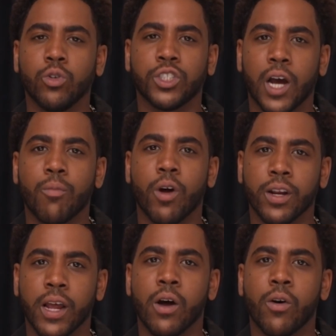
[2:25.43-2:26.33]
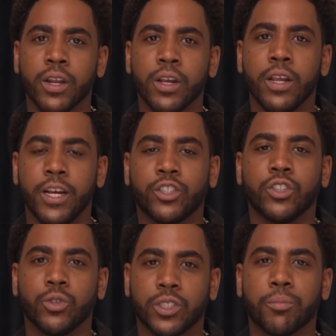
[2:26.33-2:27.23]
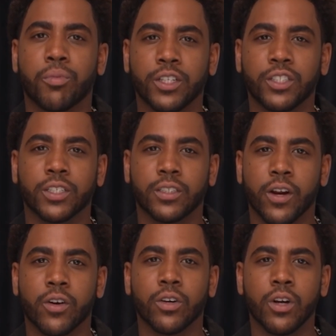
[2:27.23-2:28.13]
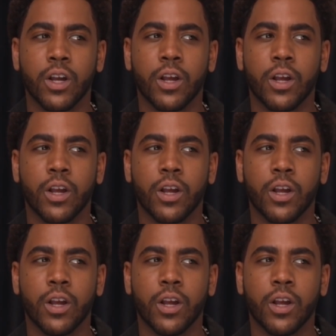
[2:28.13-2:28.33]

job right now at introducing projects that are